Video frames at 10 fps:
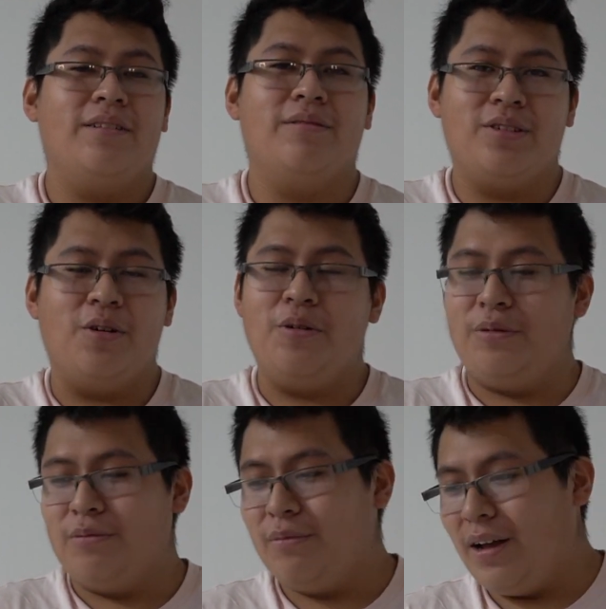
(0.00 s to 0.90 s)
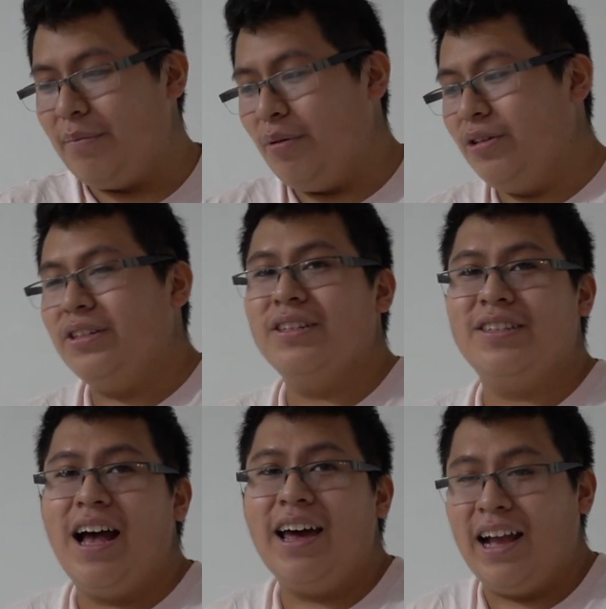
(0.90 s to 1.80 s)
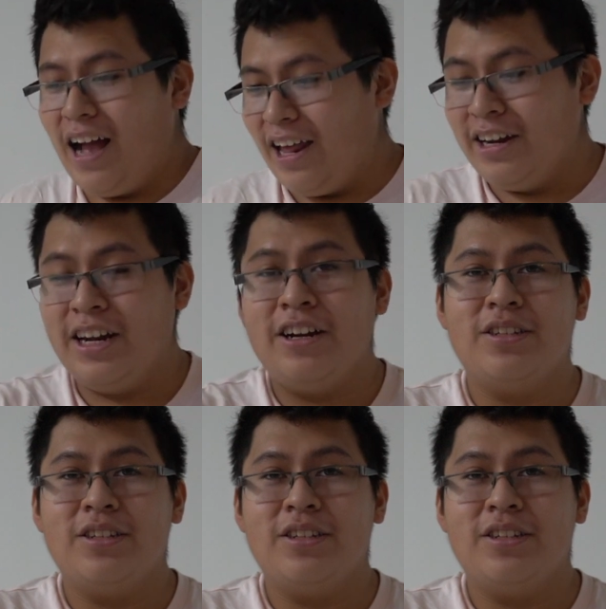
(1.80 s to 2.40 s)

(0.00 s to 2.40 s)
So pulled it to the side, I got in there,